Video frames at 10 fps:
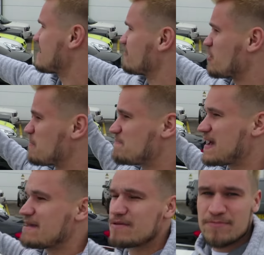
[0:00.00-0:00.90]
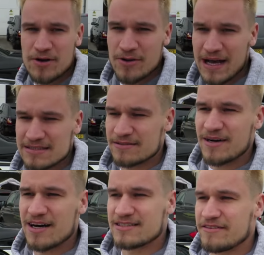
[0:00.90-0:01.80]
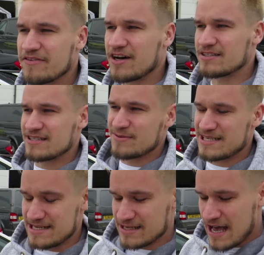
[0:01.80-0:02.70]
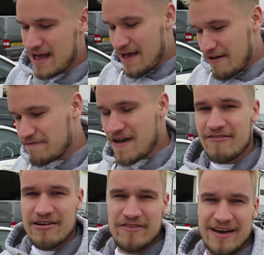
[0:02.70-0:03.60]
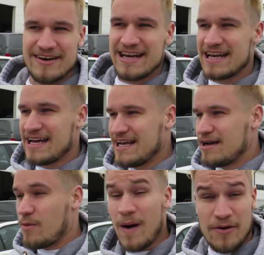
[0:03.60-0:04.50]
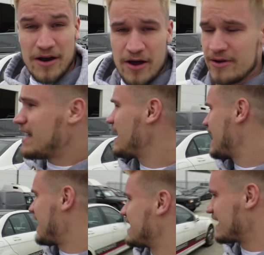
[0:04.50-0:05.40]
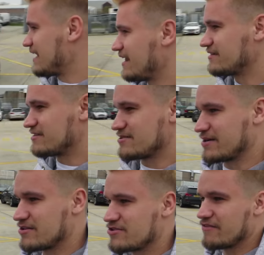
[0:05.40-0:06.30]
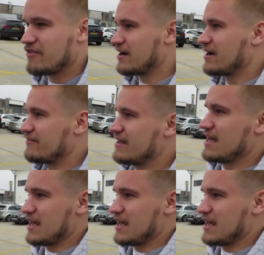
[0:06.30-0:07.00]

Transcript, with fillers: there they've got a baby blue Aston Martin Vantage, which is very, very well known in London, so I'm going to try and find it over